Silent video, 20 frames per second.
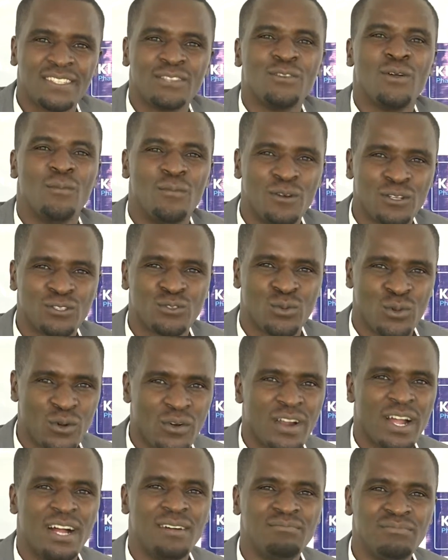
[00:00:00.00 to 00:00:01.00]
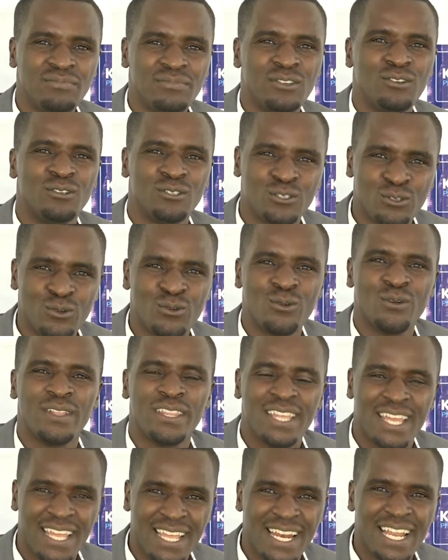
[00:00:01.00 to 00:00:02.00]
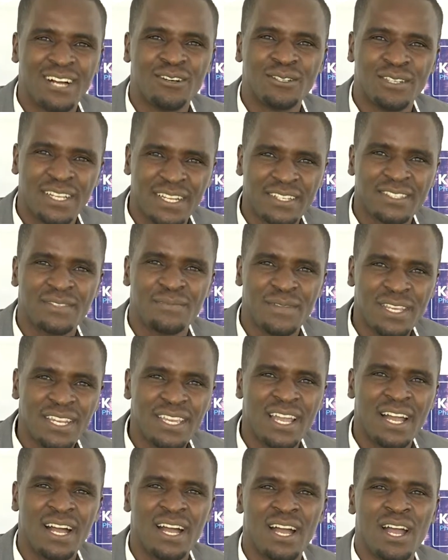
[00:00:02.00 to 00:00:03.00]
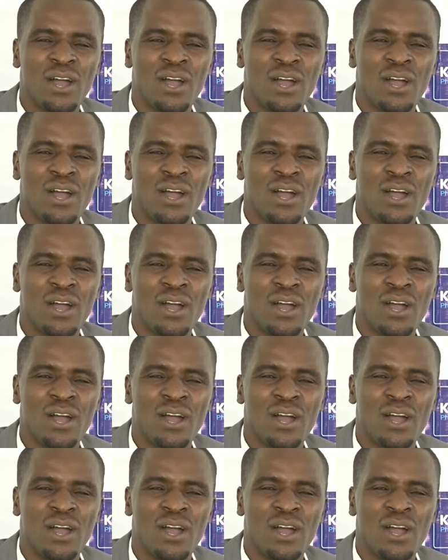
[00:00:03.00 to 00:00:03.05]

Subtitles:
you're most welcome onto the Kloud Health Media,